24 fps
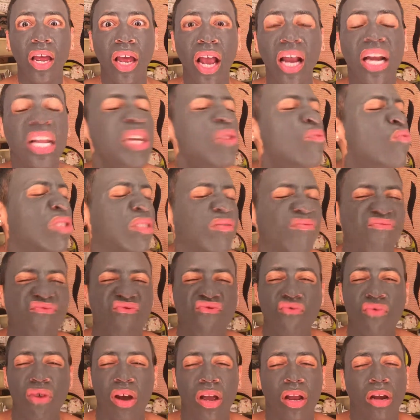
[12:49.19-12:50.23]
And he was
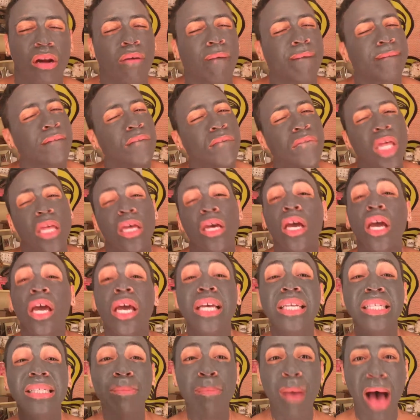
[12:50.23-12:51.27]
fine.
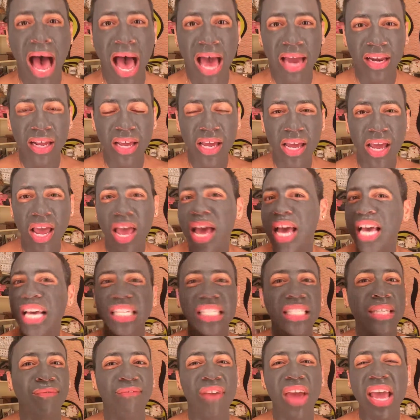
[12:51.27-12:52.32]
His body,
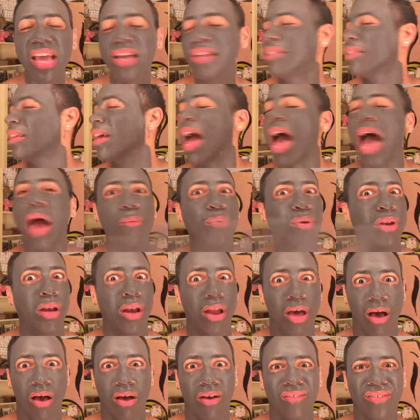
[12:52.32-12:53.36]
his face, I would
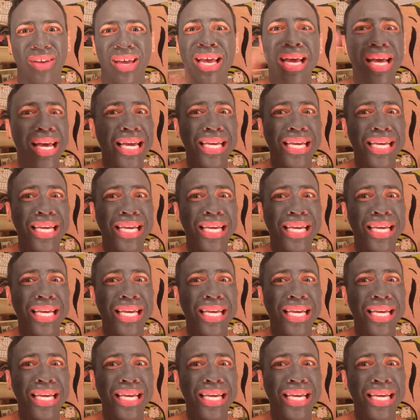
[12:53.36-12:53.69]
love.